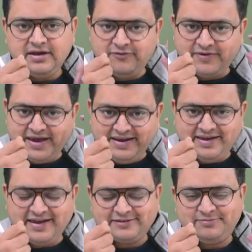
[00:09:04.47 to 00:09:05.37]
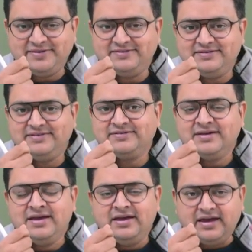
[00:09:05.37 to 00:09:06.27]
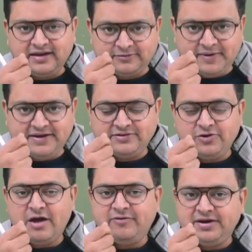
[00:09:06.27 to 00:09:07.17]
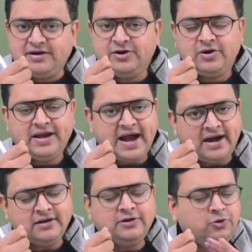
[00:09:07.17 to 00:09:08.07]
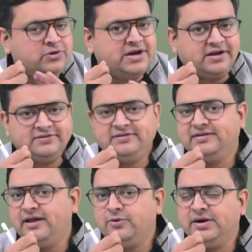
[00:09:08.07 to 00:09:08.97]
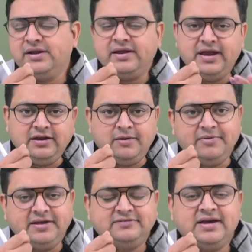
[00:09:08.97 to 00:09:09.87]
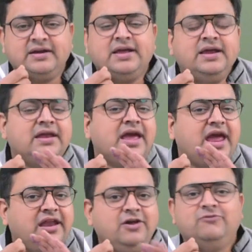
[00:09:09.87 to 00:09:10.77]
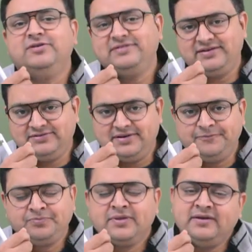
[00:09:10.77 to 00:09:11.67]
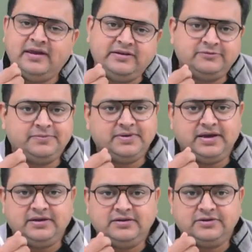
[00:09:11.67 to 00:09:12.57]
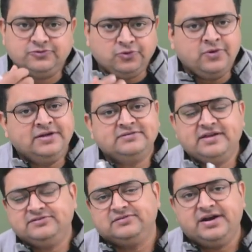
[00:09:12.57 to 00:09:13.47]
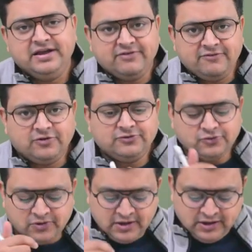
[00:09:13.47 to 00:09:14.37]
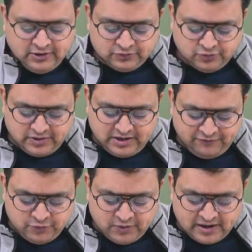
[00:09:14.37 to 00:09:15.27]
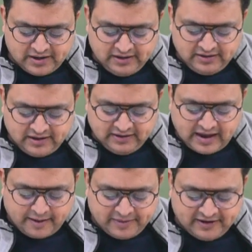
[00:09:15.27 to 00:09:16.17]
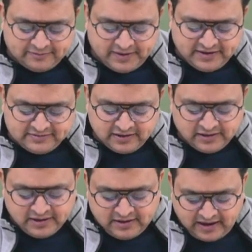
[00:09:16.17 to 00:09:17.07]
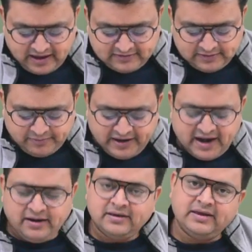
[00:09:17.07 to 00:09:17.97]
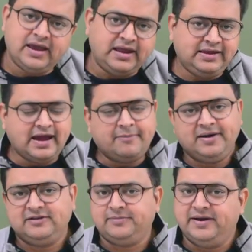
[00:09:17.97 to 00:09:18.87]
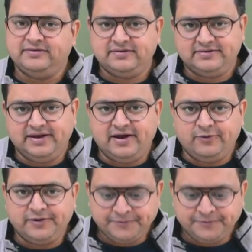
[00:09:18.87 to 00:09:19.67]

if any expenses is expenditure you have incurred on land no deduction is allowed under income tax act in any of the section and, and uh, so is section 35 also so if you are incurring capital expenditure except land any capital expenditure is allowed